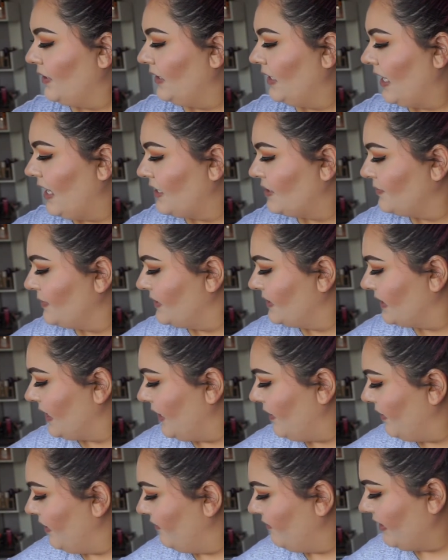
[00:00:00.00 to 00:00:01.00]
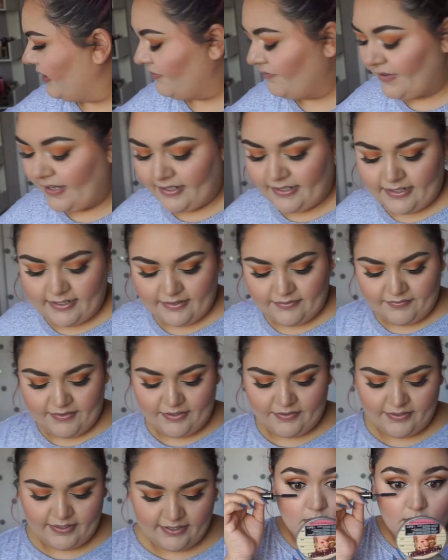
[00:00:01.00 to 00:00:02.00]
lash mascara, if I can find it.
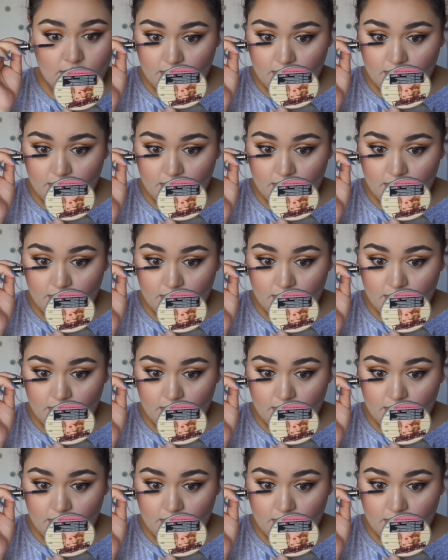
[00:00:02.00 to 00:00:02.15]
Found it.